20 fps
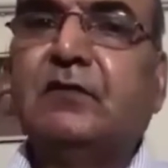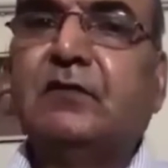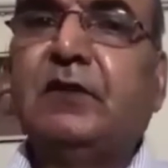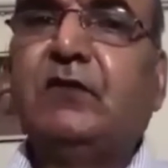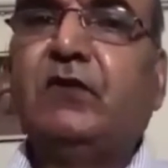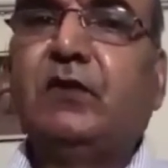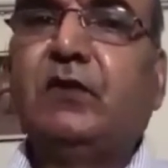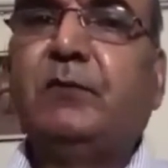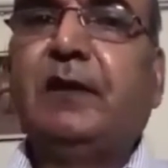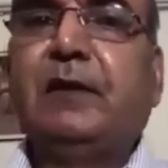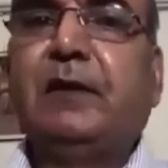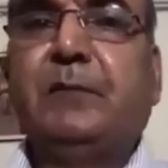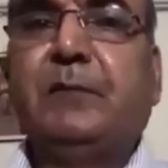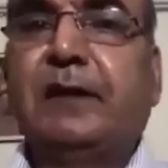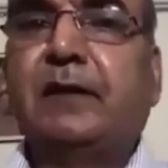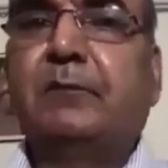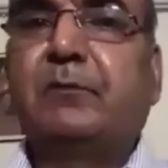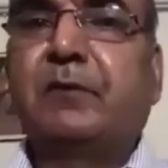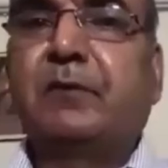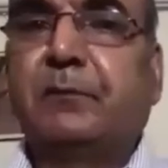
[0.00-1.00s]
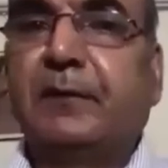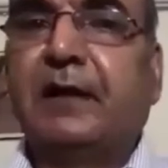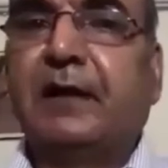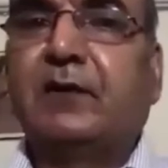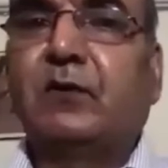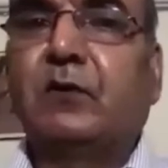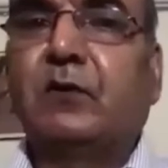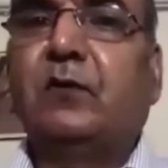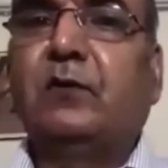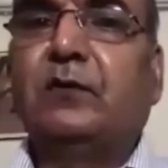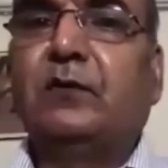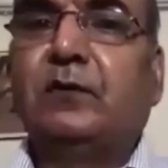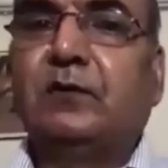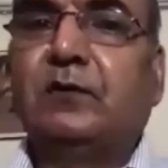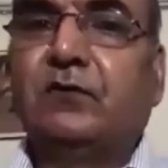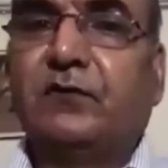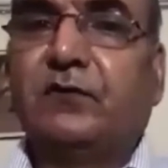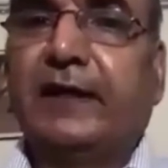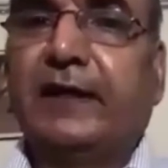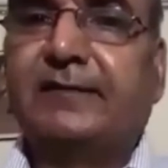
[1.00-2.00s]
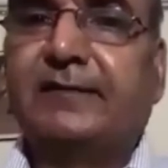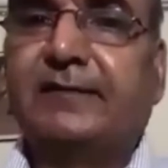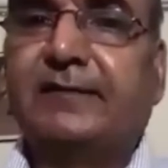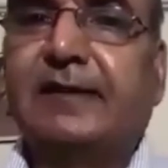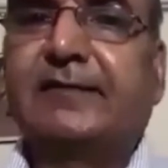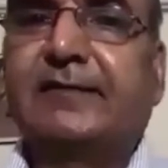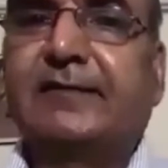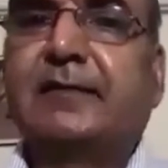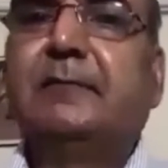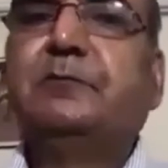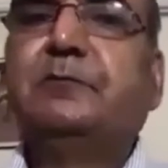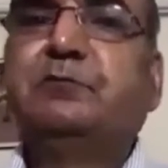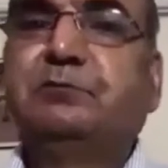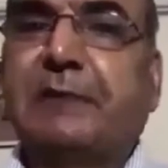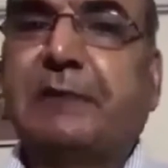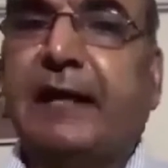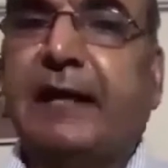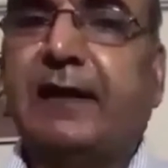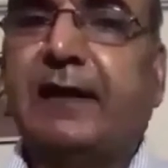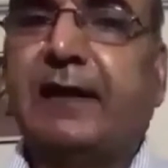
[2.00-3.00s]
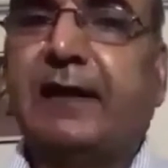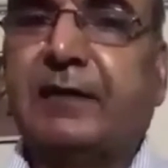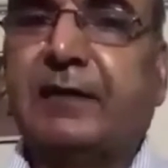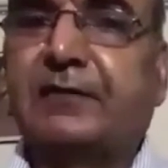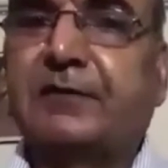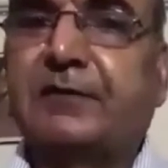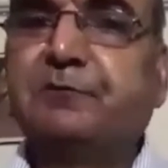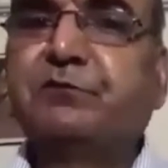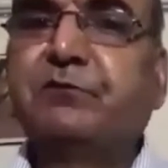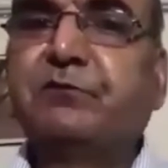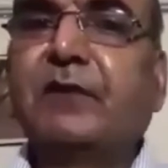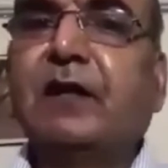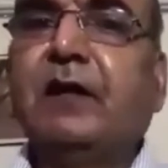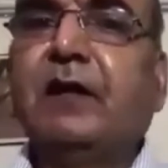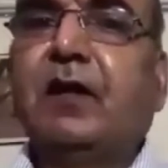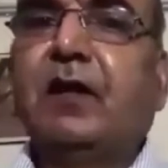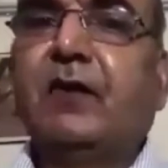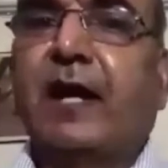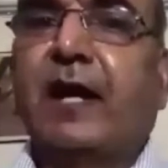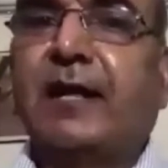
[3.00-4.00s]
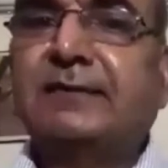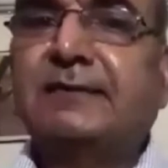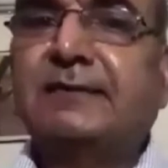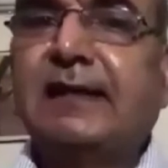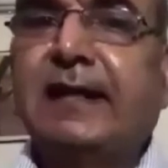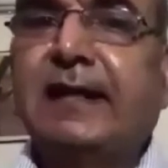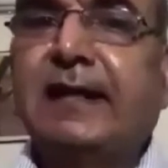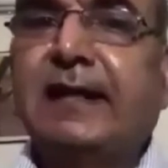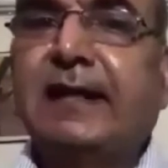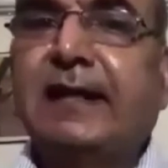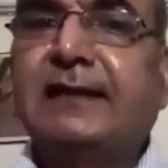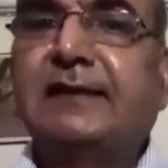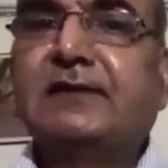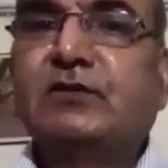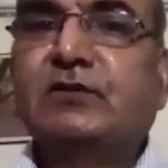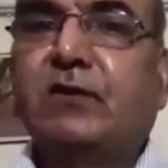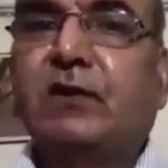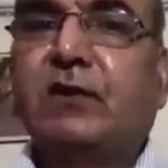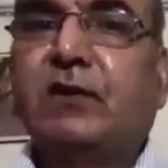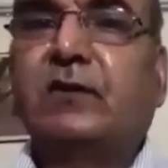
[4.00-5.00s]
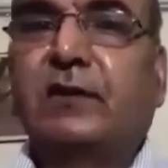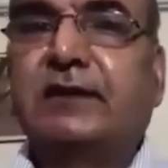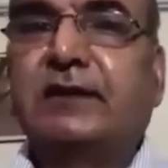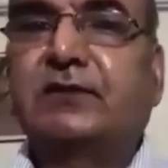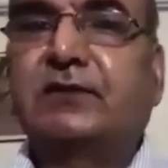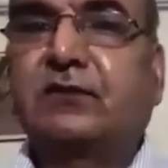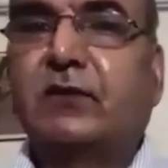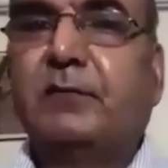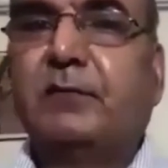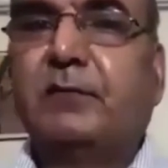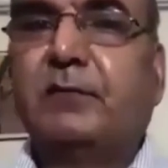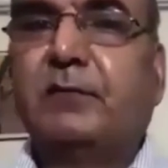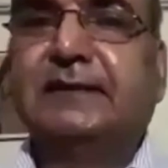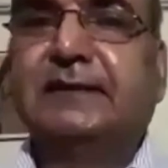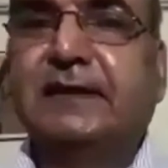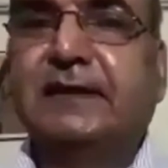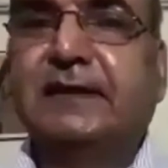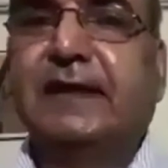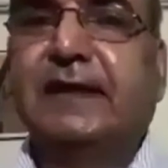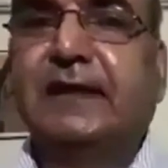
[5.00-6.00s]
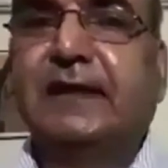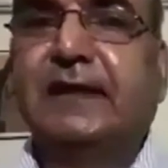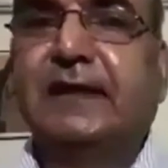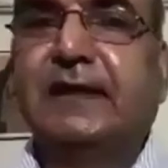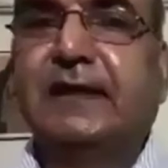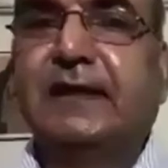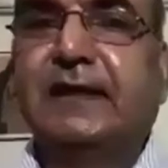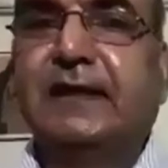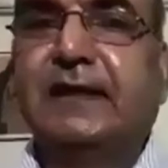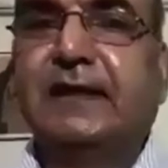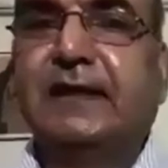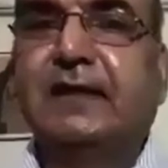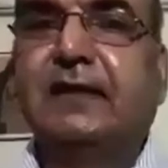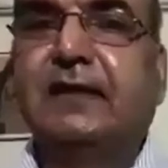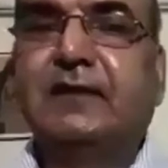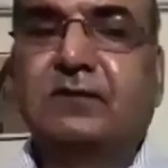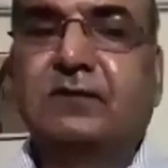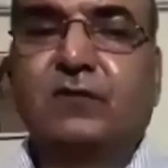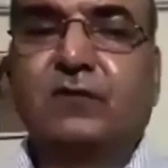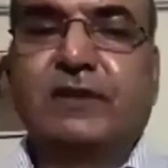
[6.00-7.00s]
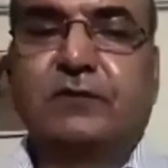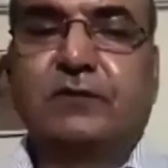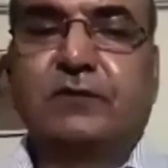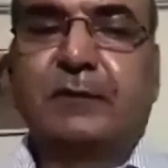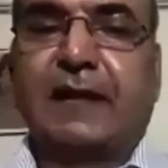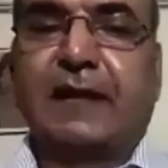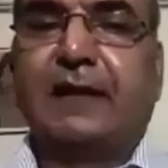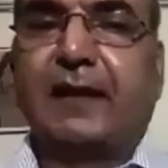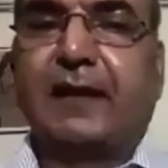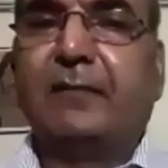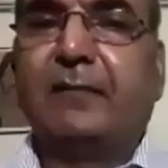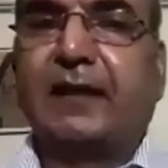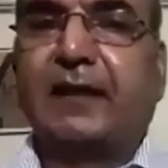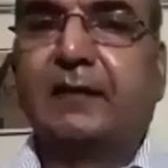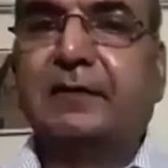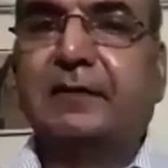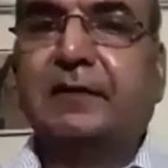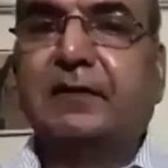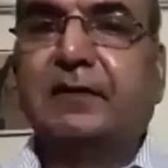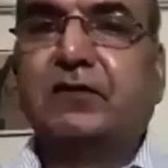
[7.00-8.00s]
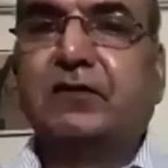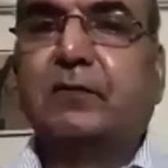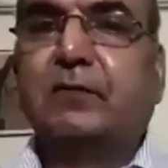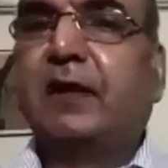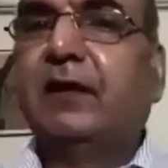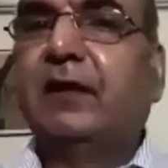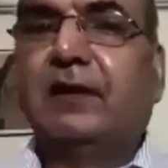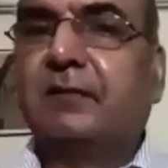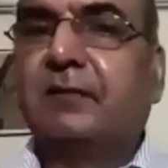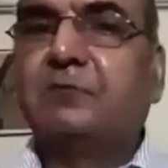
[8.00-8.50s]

we would be better prepared to face this pandemic. Now, lastly, I just want to touch through my personal journey through this pandemic. So my